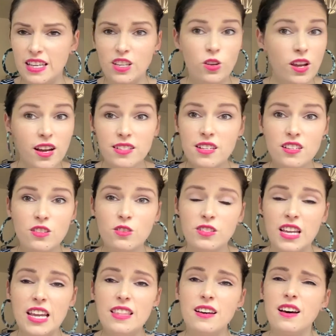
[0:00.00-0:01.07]
You can't touch those
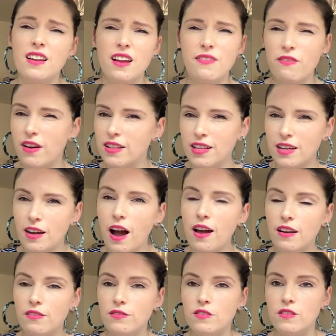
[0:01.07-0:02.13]
either. And I find that
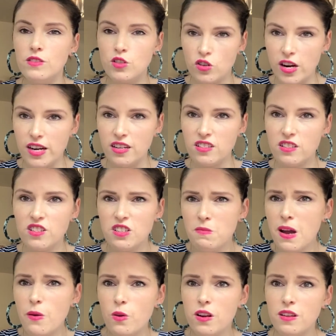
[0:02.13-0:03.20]
kind of strange because you
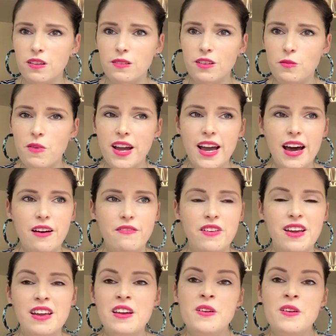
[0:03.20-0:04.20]
might want, you might have